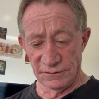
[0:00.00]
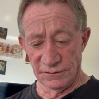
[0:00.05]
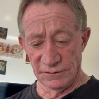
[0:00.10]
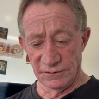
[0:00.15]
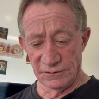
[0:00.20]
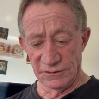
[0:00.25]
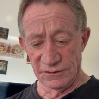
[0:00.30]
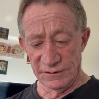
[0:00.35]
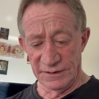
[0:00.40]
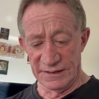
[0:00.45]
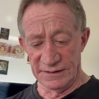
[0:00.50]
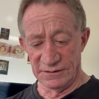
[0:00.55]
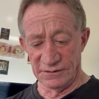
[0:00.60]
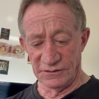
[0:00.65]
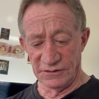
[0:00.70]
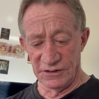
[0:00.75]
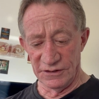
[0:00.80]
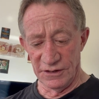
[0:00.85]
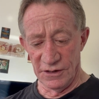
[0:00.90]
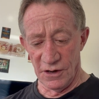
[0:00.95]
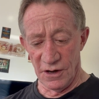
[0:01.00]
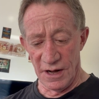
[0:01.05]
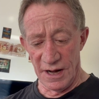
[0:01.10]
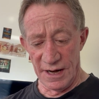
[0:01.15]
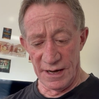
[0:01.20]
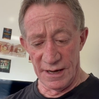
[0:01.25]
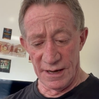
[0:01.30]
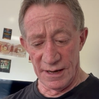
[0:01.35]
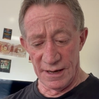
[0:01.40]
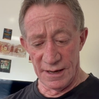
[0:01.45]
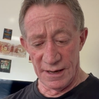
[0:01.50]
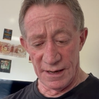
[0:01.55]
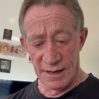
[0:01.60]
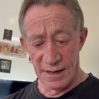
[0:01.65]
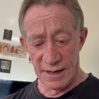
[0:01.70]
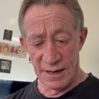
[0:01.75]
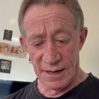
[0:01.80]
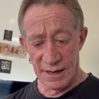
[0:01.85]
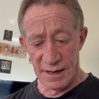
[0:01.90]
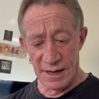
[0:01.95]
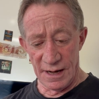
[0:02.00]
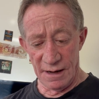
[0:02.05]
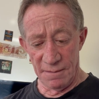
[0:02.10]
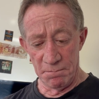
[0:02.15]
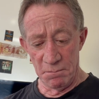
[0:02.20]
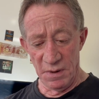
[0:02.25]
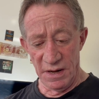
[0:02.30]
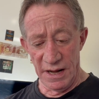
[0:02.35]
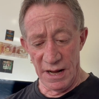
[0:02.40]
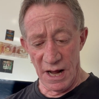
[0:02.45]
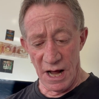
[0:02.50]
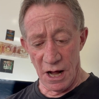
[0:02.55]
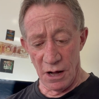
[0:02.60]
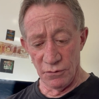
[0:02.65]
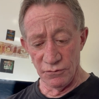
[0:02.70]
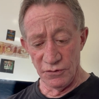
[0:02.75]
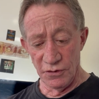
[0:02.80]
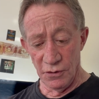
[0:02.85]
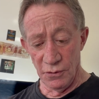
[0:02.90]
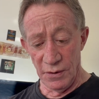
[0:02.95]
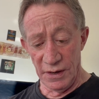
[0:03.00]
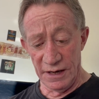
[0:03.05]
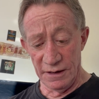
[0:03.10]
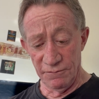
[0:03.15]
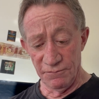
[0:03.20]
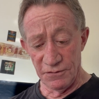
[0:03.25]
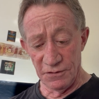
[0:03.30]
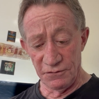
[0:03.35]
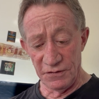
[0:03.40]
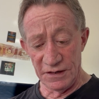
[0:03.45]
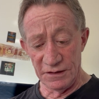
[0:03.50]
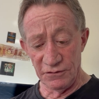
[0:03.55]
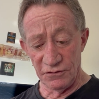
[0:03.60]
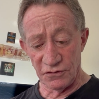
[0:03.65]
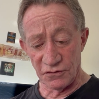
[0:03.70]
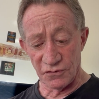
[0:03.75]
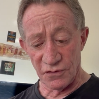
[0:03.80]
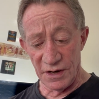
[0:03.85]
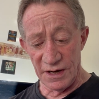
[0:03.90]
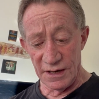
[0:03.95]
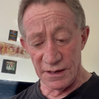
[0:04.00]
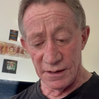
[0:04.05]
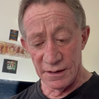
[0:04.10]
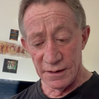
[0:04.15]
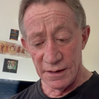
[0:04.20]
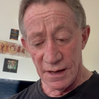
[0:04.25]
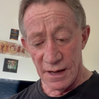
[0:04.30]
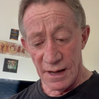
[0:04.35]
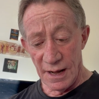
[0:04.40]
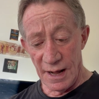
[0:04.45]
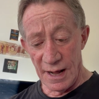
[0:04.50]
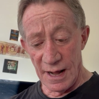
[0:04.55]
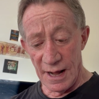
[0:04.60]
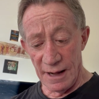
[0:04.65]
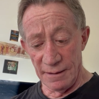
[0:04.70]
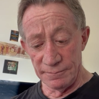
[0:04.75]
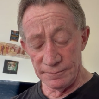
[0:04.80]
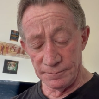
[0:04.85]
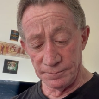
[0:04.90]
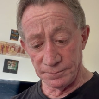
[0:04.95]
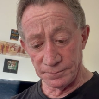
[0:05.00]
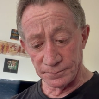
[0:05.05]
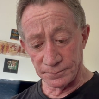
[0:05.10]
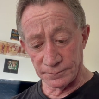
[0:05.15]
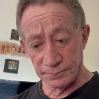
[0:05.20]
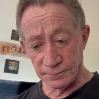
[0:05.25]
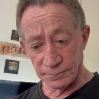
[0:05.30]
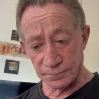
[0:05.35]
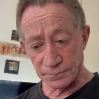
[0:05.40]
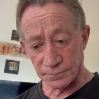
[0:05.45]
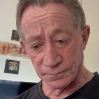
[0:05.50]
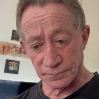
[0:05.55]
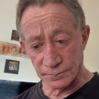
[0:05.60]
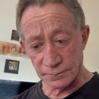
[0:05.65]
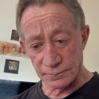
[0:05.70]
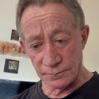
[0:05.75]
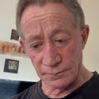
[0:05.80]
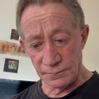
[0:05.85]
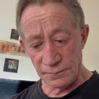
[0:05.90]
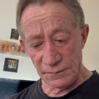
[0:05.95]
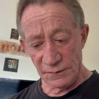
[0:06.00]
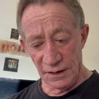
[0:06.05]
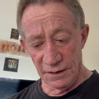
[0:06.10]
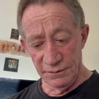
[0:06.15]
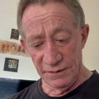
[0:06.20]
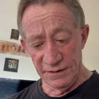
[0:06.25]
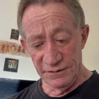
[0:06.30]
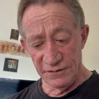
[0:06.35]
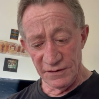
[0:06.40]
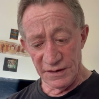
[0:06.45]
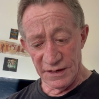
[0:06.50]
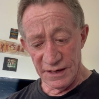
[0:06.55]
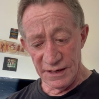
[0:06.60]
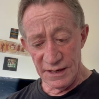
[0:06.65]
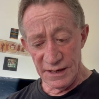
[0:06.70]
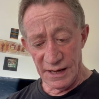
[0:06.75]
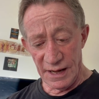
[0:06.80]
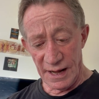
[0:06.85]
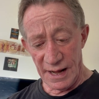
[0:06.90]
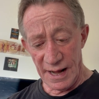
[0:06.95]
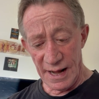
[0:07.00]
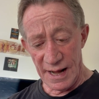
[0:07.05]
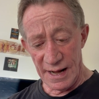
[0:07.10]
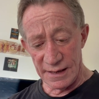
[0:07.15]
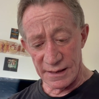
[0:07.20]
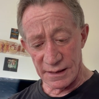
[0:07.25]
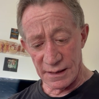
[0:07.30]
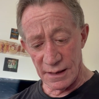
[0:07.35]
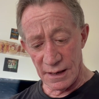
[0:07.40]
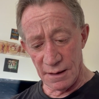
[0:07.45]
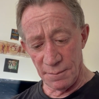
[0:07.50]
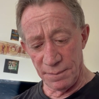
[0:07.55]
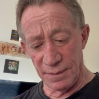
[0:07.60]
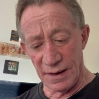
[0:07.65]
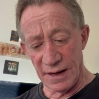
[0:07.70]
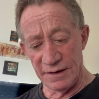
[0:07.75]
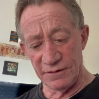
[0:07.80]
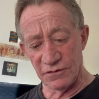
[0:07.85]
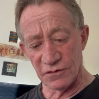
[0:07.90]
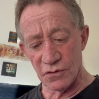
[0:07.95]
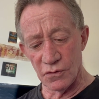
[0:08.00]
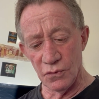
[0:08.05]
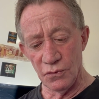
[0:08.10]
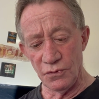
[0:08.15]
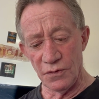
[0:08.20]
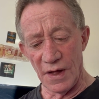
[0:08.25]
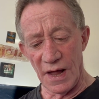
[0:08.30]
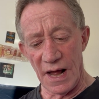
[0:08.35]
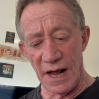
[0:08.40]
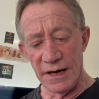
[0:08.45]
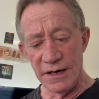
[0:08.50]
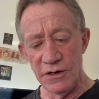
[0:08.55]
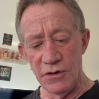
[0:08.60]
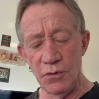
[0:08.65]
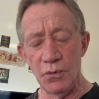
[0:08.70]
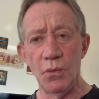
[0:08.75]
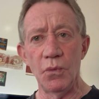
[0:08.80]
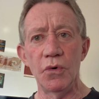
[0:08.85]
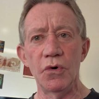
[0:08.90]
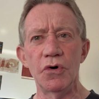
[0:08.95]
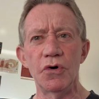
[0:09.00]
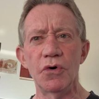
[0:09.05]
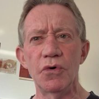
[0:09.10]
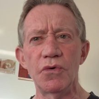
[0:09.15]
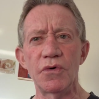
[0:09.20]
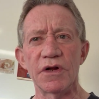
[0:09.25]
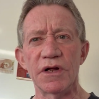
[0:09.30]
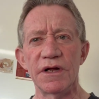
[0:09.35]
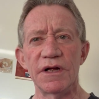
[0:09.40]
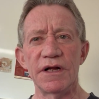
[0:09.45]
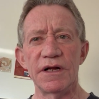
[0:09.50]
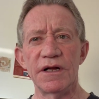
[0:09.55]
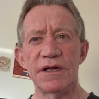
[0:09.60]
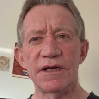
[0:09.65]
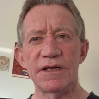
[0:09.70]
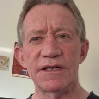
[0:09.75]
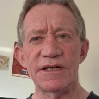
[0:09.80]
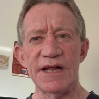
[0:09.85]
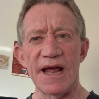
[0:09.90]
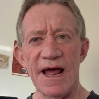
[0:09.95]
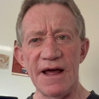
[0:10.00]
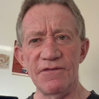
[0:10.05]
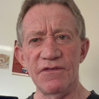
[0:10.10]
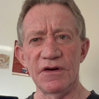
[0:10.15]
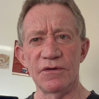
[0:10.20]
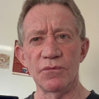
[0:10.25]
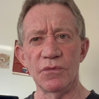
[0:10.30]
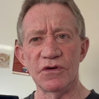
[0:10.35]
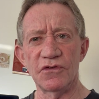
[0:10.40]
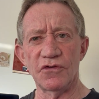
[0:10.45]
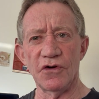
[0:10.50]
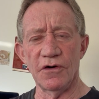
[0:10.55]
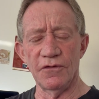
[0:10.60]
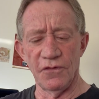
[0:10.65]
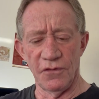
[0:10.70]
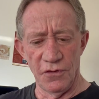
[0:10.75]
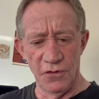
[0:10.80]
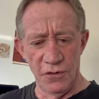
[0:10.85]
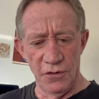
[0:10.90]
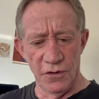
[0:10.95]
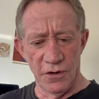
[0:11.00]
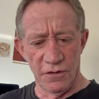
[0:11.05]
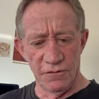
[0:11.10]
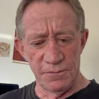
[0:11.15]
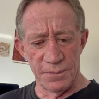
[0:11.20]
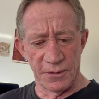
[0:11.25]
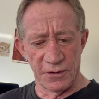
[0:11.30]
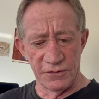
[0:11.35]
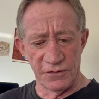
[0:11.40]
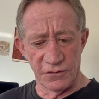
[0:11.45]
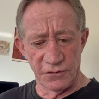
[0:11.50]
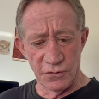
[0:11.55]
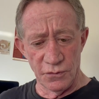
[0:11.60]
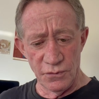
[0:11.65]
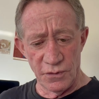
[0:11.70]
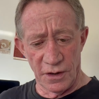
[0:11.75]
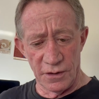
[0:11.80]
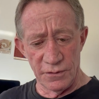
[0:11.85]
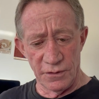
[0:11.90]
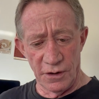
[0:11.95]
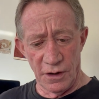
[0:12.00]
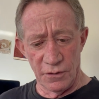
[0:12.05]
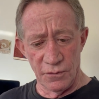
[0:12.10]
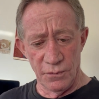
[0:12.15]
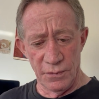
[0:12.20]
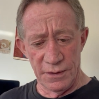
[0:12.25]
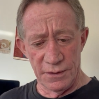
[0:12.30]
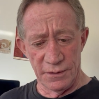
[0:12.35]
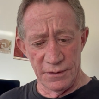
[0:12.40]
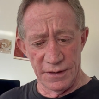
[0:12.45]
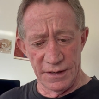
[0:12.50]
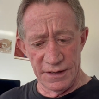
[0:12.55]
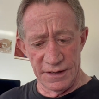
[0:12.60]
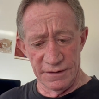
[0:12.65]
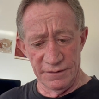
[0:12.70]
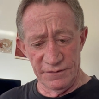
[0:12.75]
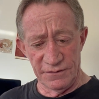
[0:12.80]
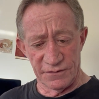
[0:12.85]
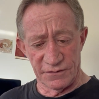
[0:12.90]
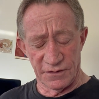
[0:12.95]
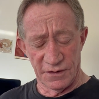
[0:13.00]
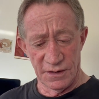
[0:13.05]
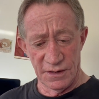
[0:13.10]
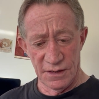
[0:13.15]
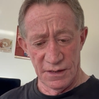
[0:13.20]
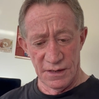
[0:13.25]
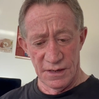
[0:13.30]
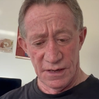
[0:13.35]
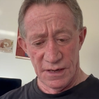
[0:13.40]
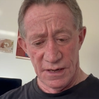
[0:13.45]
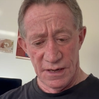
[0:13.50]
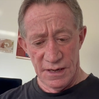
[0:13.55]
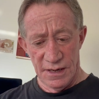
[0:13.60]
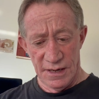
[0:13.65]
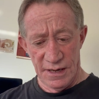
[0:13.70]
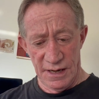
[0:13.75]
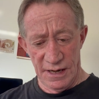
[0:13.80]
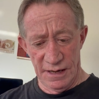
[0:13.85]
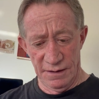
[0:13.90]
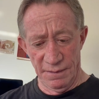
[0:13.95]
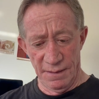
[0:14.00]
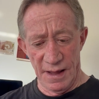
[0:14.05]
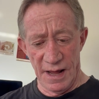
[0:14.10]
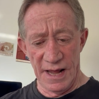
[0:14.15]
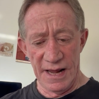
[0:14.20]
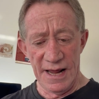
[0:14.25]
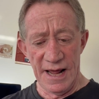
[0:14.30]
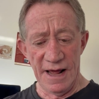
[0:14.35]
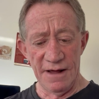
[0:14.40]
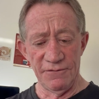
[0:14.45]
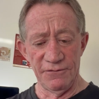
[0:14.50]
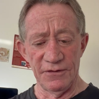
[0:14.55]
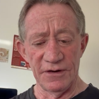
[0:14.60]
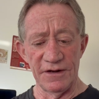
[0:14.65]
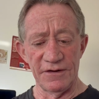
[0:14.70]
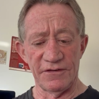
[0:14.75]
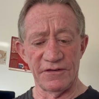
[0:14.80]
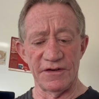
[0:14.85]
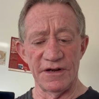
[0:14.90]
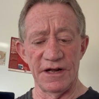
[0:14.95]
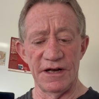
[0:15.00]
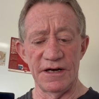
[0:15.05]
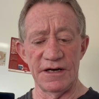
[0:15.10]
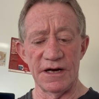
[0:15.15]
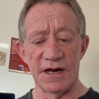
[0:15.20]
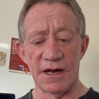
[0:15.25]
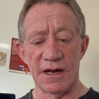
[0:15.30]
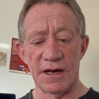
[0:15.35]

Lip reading: So that's tonight at Meow Nui in Vivian Street. There's a gig at a place called the Underworld Tavern, which I've heard of, but I still don't know where it is. And they have listed,